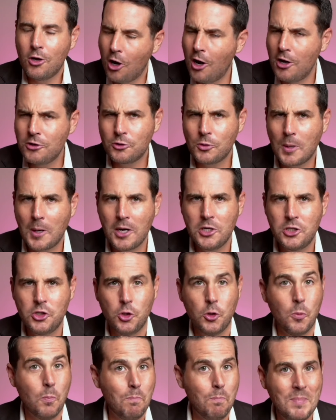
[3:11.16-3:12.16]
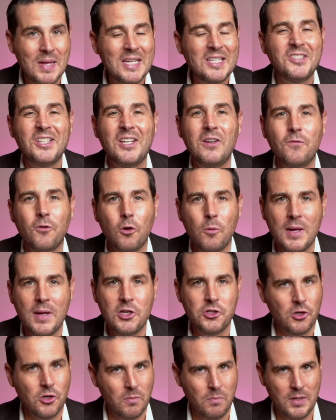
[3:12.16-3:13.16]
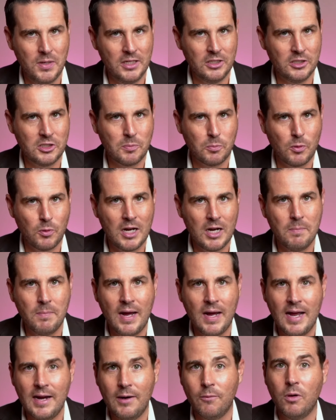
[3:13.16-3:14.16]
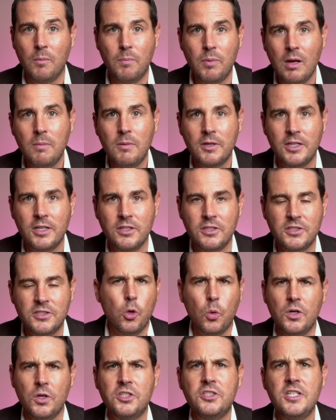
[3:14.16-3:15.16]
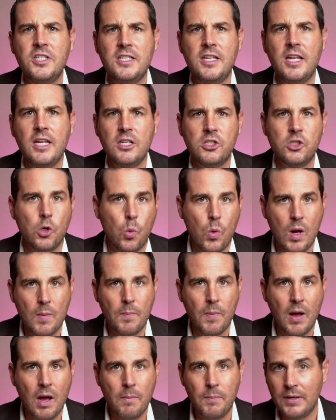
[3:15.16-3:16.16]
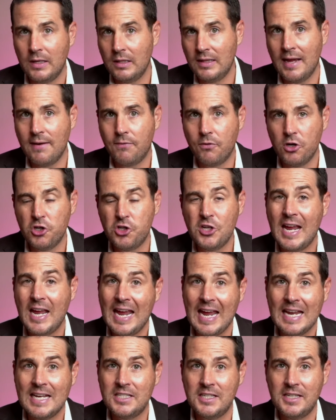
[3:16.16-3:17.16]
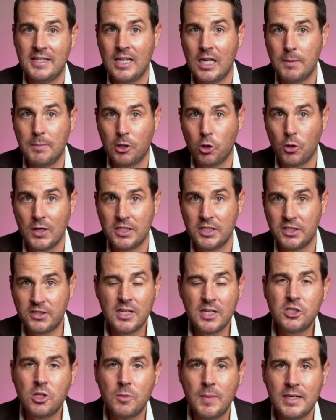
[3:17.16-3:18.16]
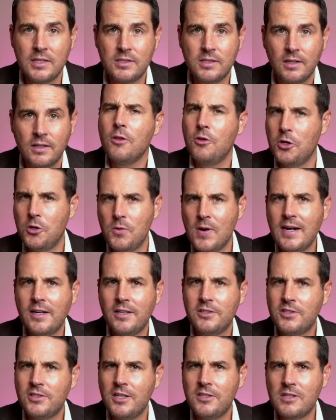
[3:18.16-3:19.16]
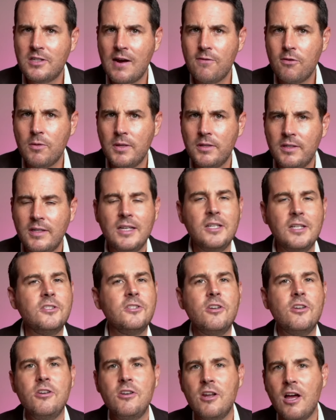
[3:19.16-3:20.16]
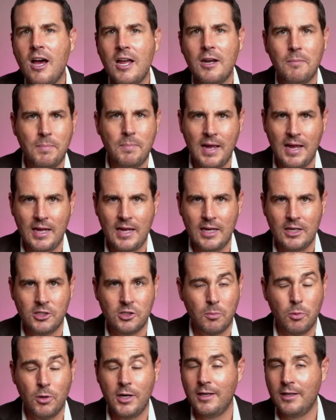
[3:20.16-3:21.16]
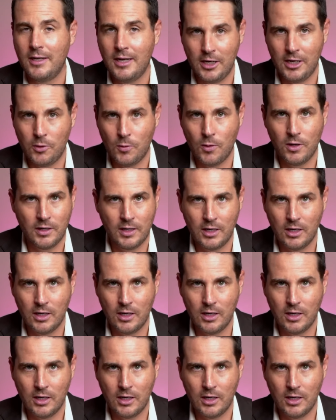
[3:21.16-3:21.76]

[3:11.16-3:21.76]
contrary to misinformation being spread by Republicans who are seeking to whip up and leverage anti immigrant sentiment, the United States government is not paying to bring anyone